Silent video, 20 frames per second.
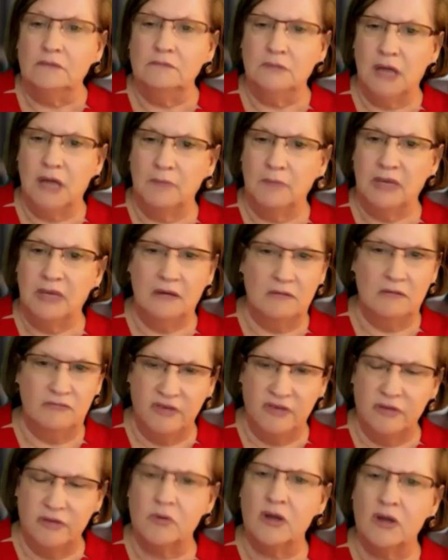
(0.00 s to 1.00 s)
I mean,
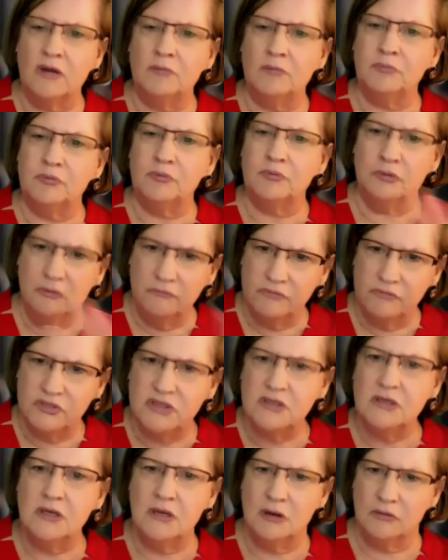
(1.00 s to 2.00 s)
FINRA approved,
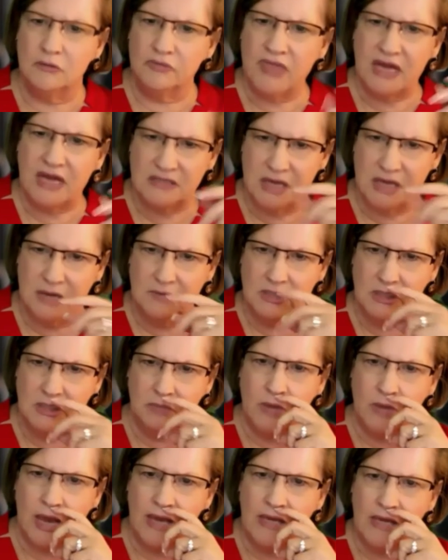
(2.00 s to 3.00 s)
that type deal,
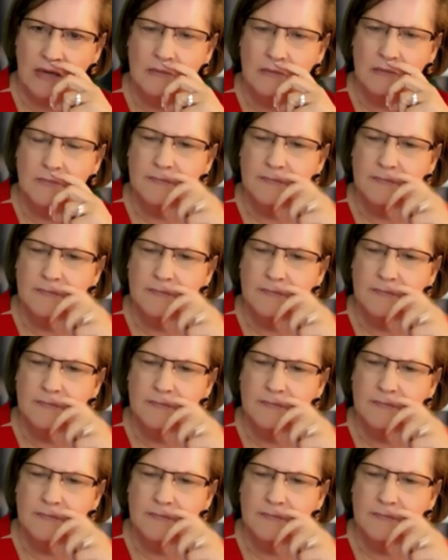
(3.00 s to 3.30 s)
right?